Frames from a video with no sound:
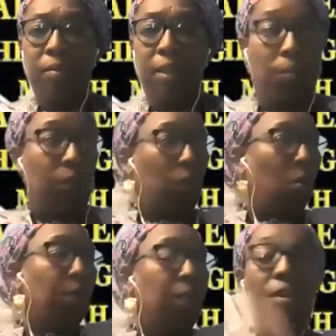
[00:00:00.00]
And with
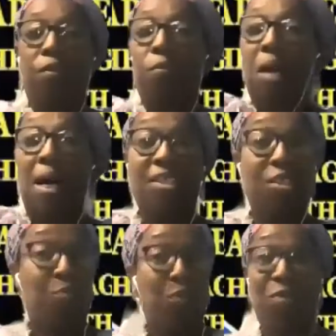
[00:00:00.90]
all these other
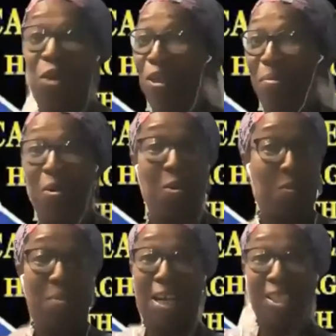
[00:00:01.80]
positive, we've talked about all the
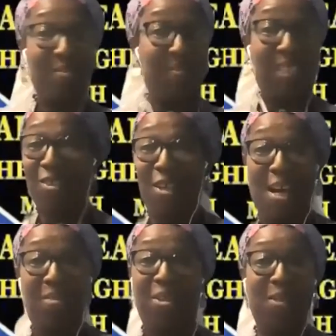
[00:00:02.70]
positive things that are
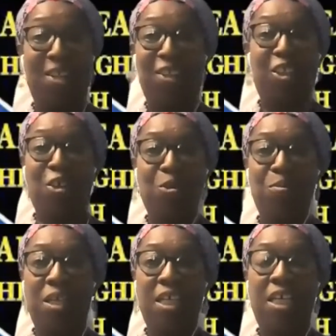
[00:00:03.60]
happening around the globe.
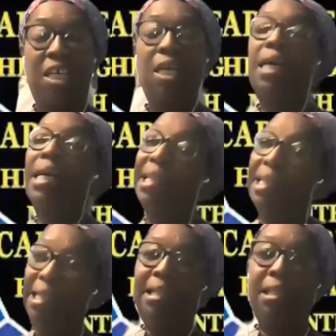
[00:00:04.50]
And
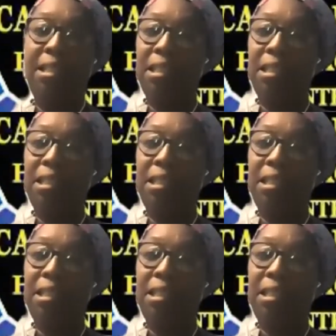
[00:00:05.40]
the